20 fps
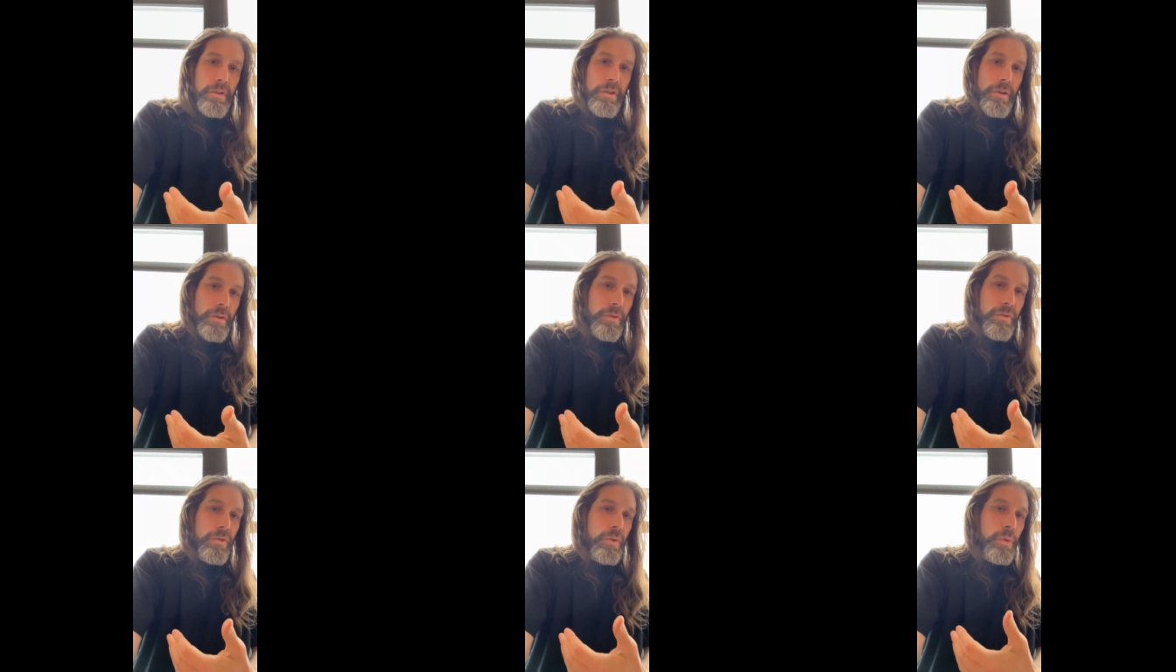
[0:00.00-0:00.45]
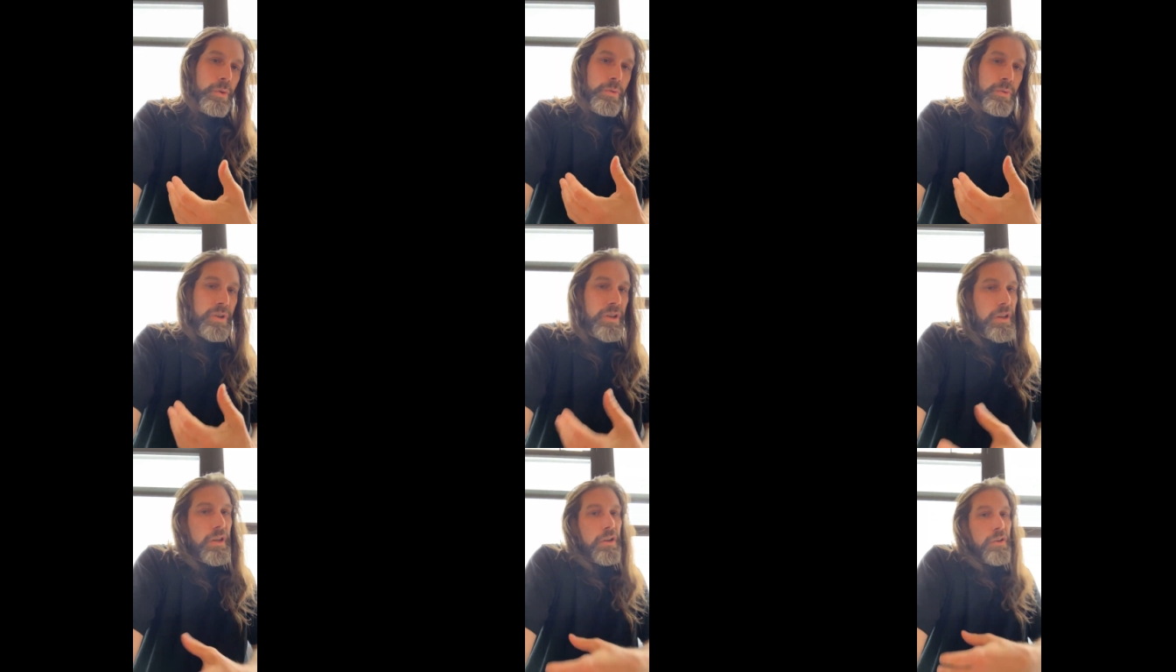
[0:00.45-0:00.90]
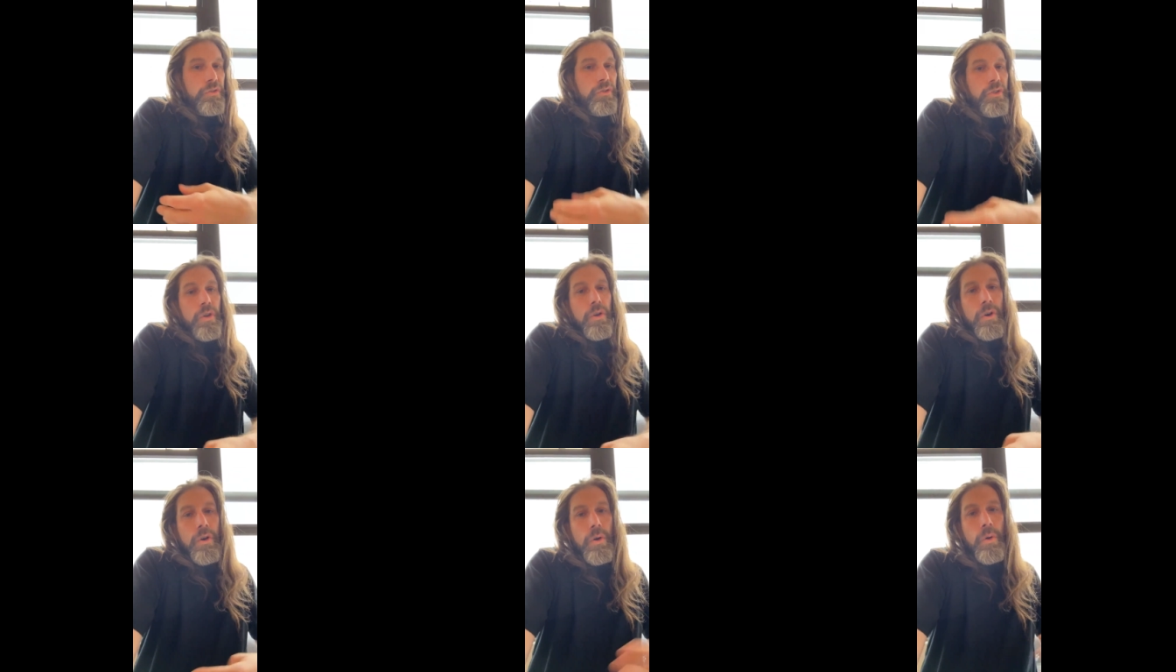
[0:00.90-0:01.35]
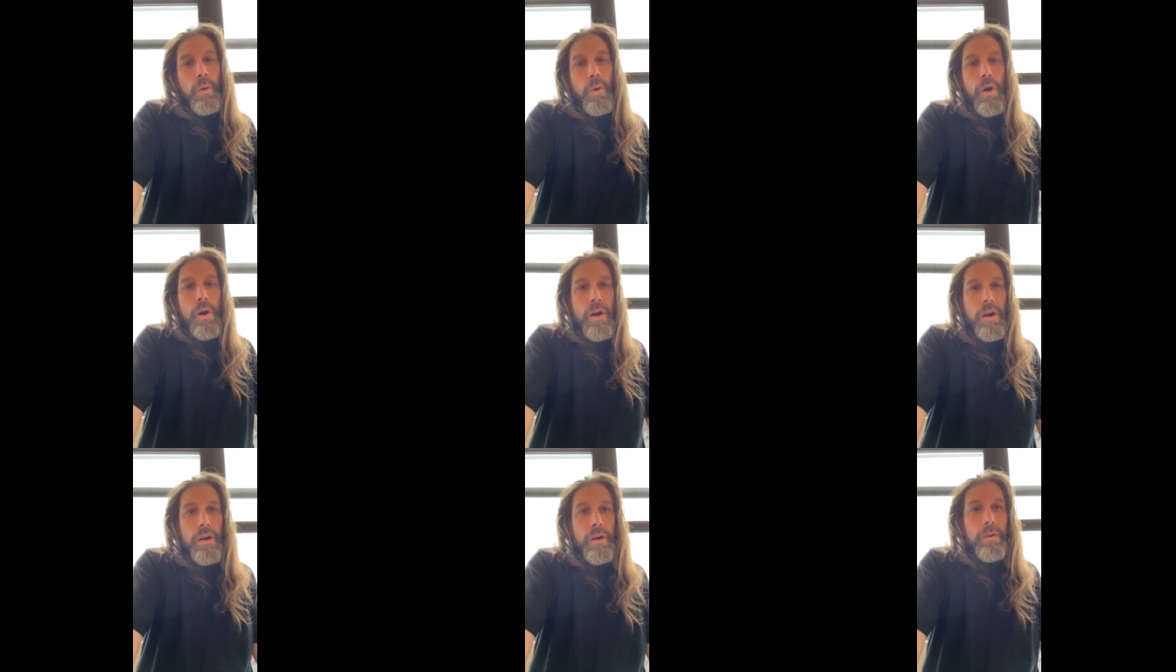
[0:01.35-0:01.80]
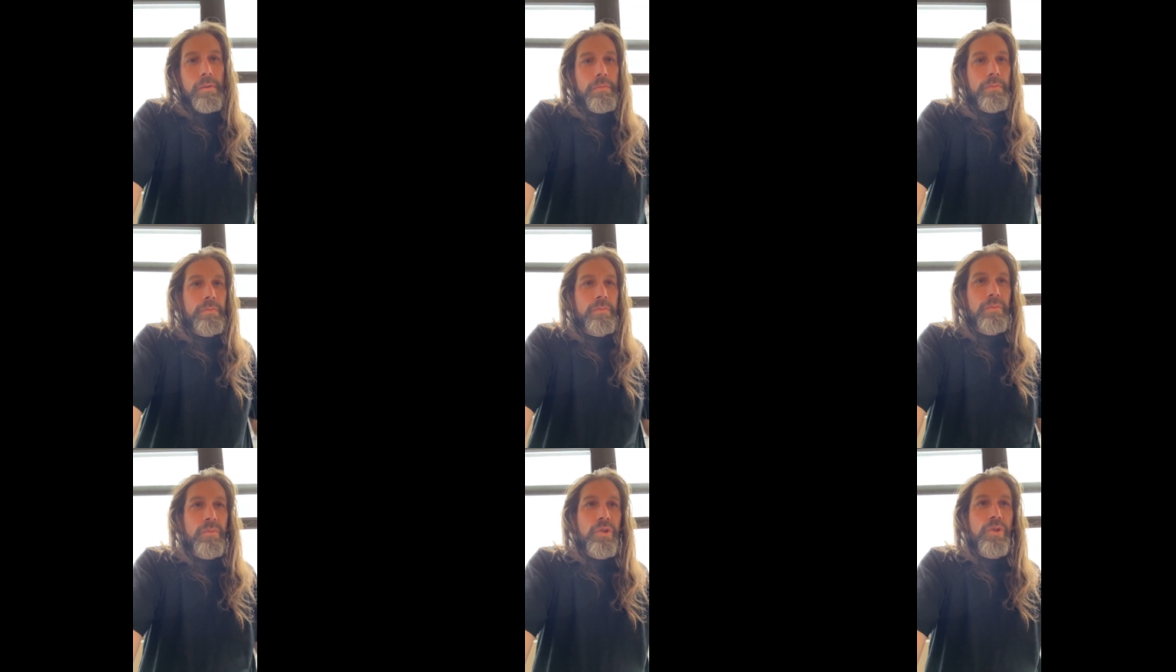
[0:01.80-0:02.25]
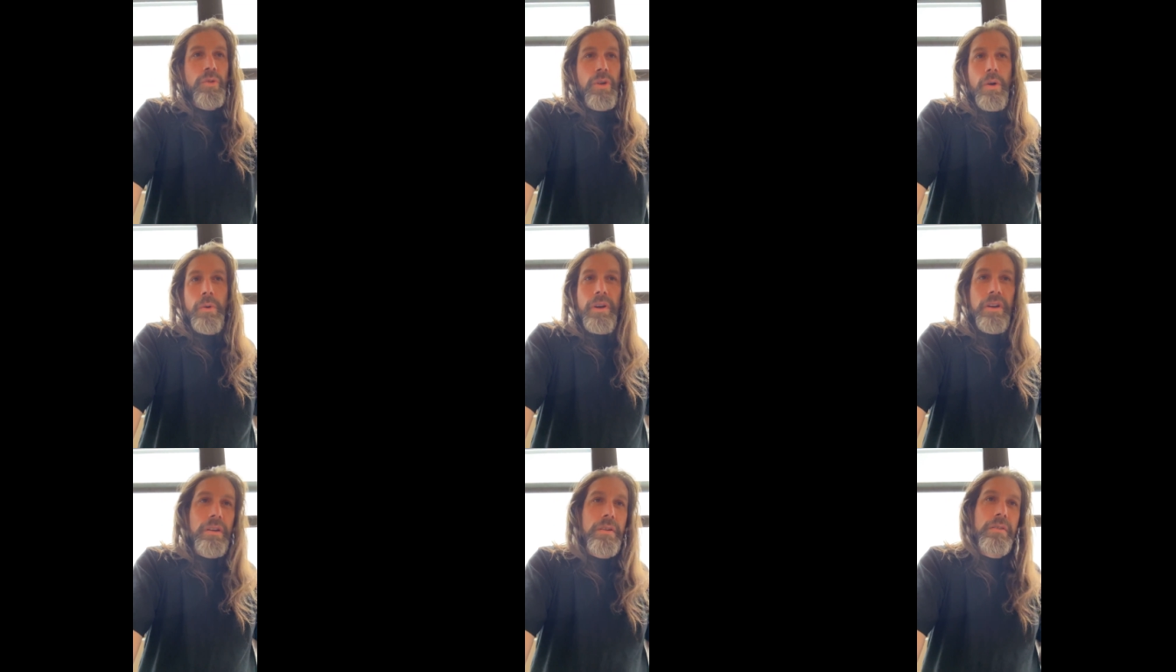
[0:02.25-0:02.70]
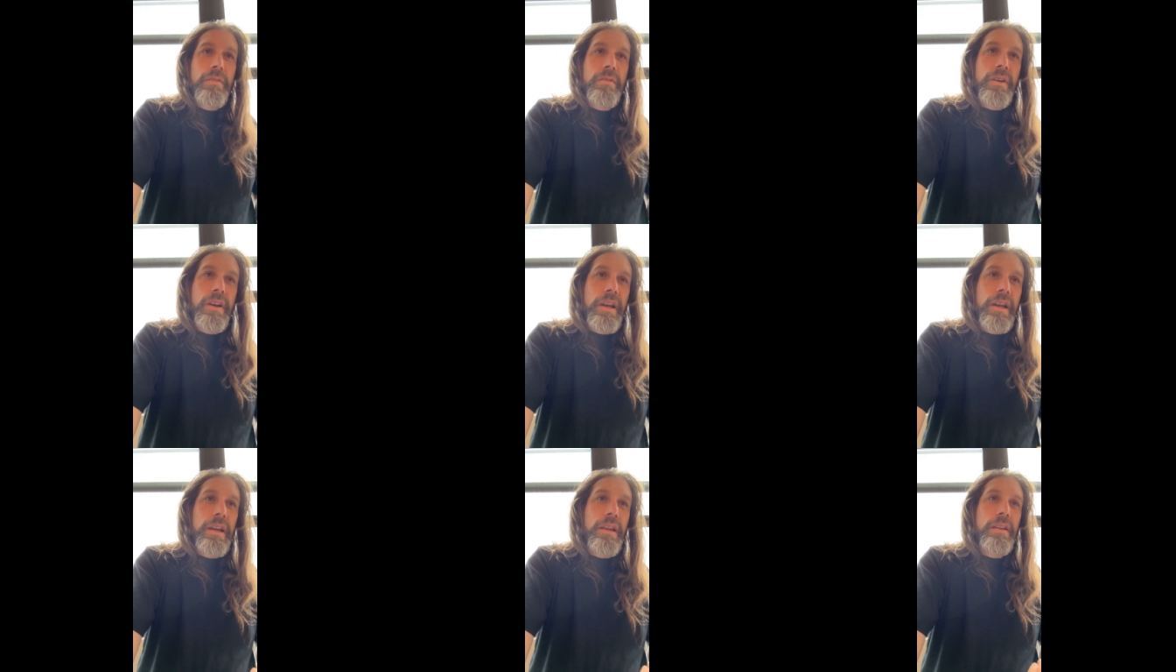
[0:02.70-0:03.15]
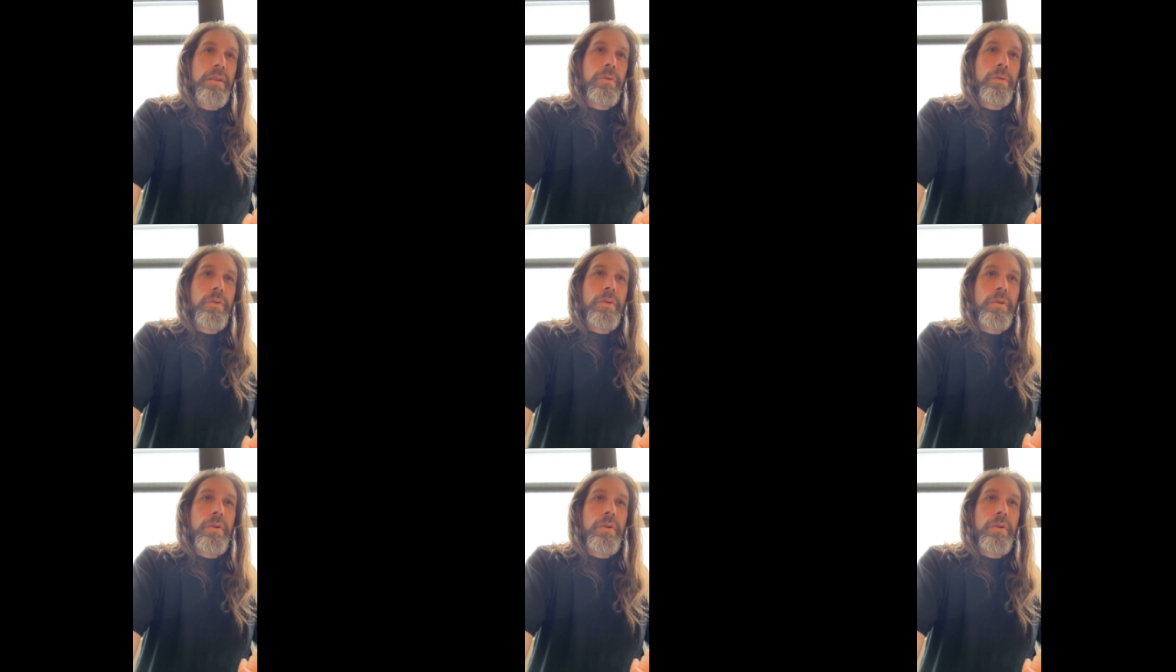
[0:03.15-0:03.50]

you know two or three years or growing, right?